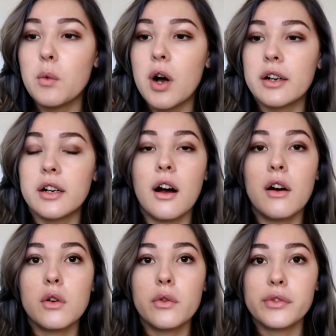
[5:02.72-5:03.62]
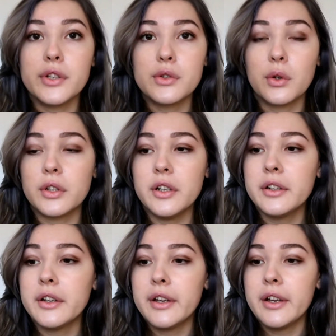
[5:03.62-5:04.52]
Water Alcohol-Free Toner.
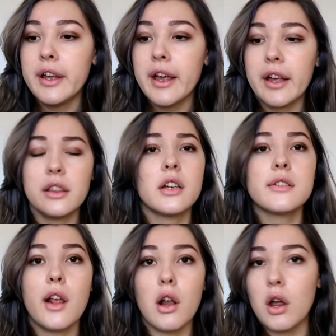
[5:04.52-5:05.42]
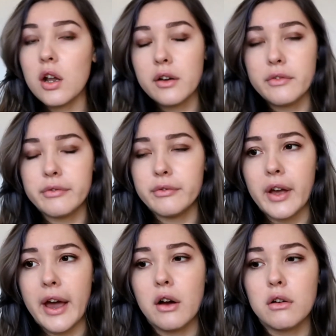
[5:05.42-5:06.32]
And there's a lot of
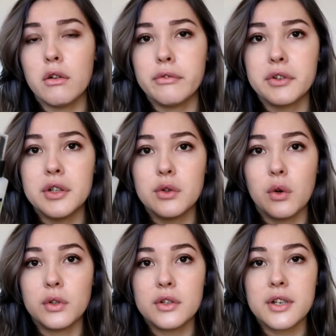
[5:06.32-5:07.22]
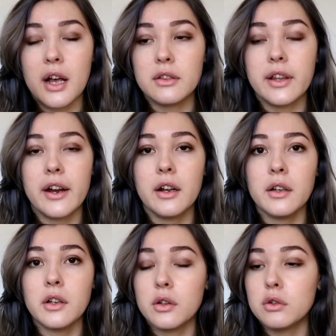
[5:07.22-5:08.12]
alcohol-free toners out there,
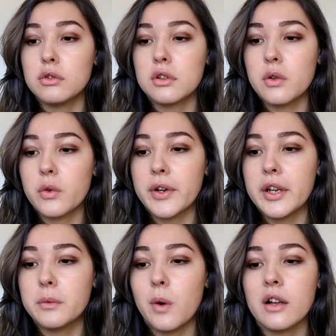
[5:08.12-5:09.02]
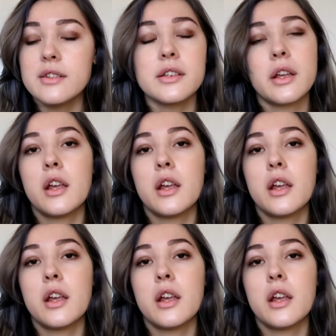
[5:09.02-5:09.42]
good Korean ones.